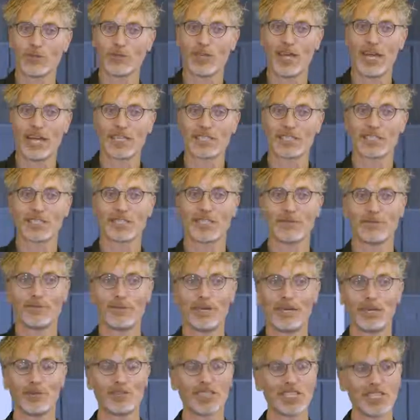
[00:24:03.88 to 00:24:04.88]
your next
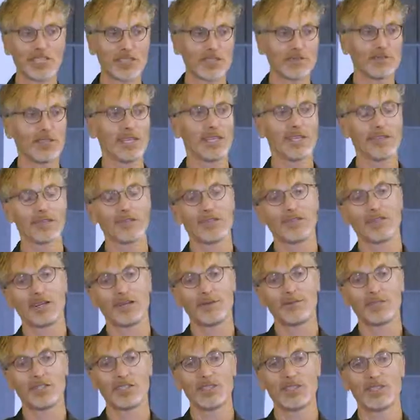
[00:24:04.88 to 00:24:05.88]
meal. This is a really good
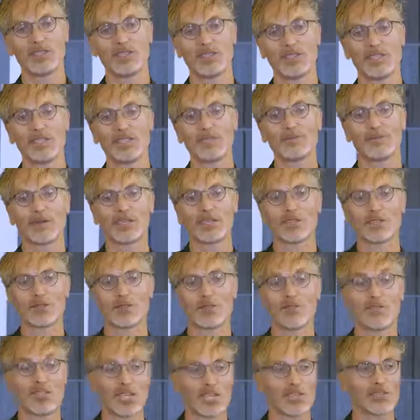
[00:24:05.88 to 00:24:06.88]
time to do this because
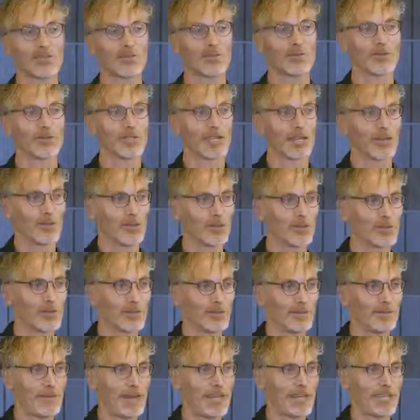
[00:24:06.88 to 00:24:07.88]
we've just launched our
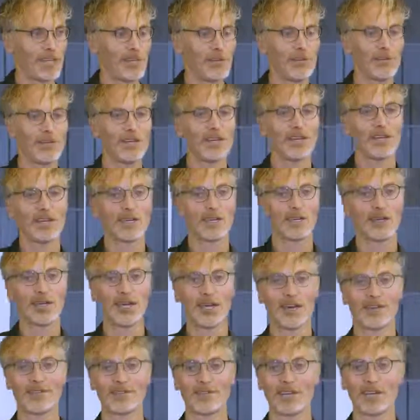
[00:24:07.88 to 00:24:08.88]
autumn menu, and we
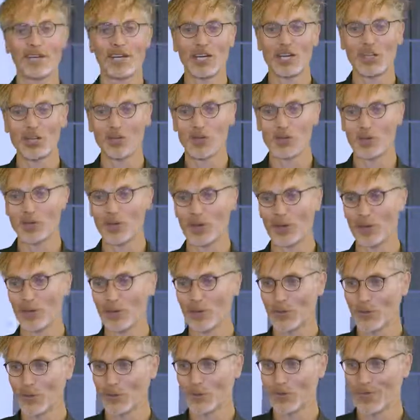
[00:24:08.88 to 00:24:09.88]
have a new
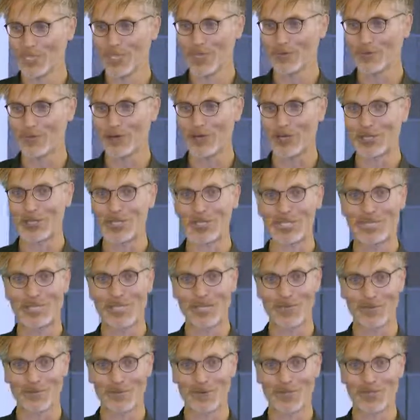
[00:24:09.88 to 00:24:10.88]
bowl called
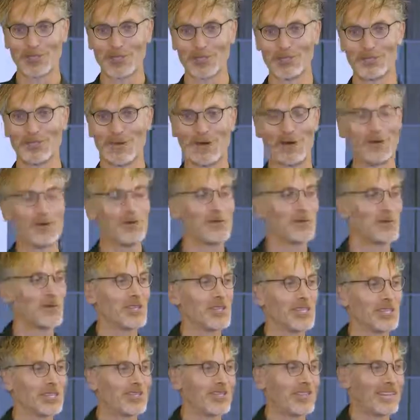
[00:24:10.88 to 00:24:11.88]
the Commander Bowl,
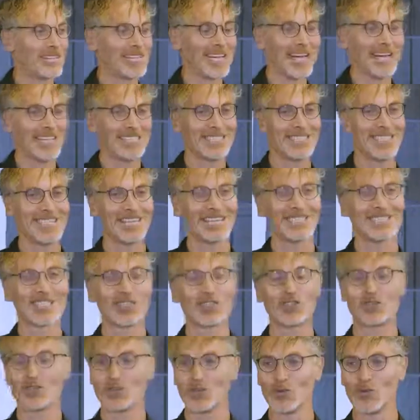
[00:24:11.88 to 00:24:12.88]
which is fantastic. So
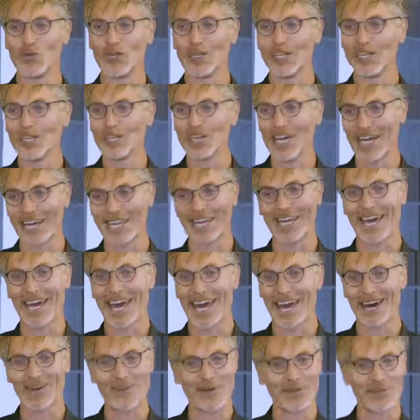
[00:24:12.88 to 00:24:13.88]
do check
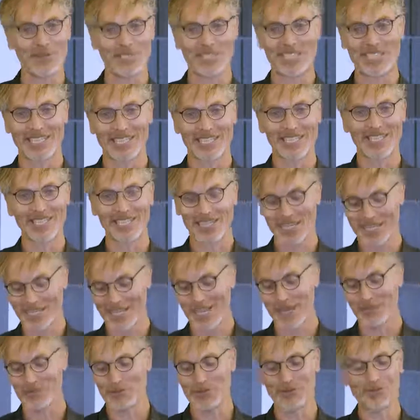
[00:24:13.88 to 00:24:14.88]
that out. I mean, it's delicious,
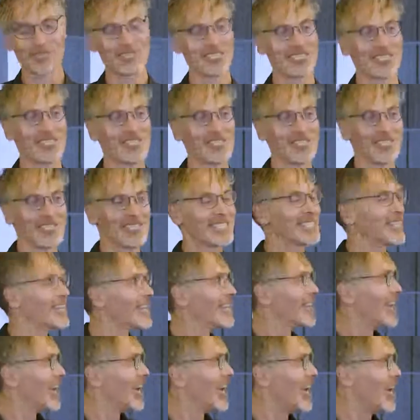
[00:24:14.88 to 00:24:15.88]
absolutely delicious.
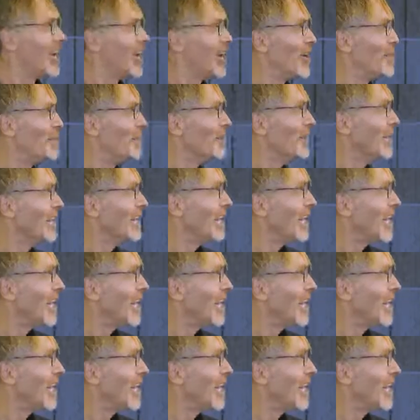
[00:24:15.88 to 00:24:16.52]
And